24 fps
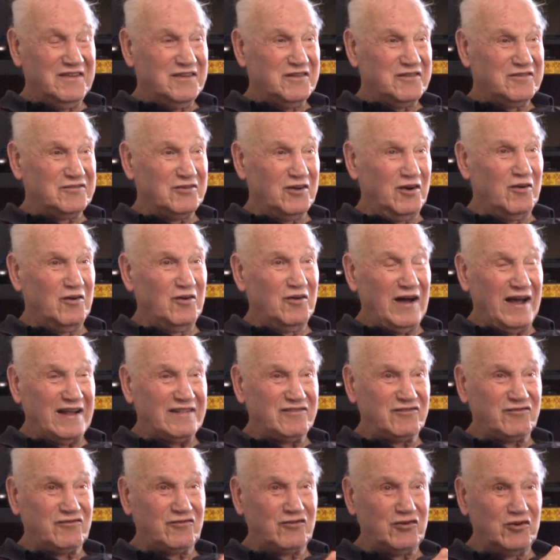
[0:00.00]
So
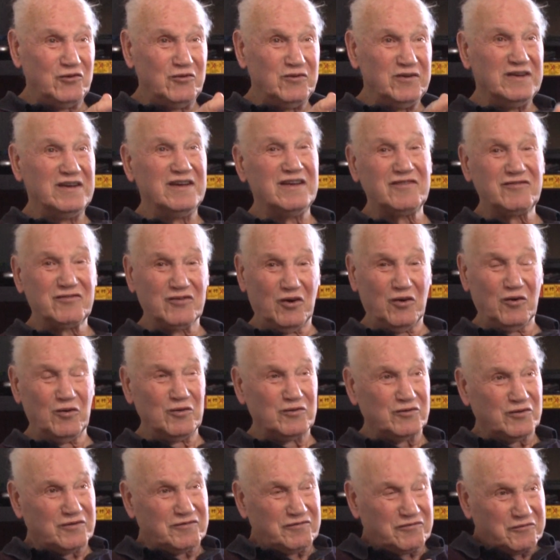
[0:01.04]
at 2 years
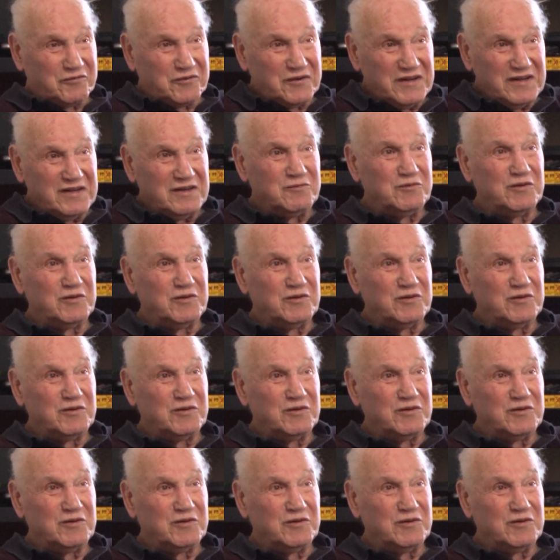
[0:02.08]
old, or 3,